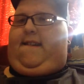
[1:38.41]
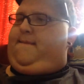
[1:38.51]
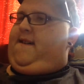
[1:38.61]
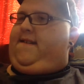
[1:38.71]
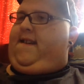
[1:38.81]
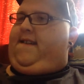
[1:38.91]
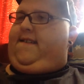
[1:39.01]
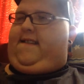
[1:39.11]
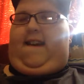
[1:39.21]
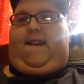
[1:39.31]
come on here
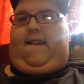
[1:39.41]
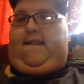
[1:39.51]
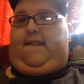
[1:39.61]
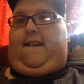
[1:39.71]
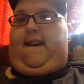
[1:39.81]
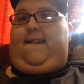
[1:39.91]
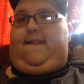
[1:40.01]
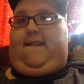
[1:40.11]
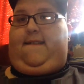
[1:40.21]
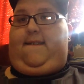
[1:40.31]
and say hello guys,
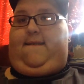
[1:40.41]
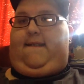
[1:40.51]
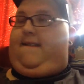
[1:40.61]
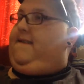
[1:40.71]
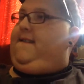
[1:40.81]
how's it going?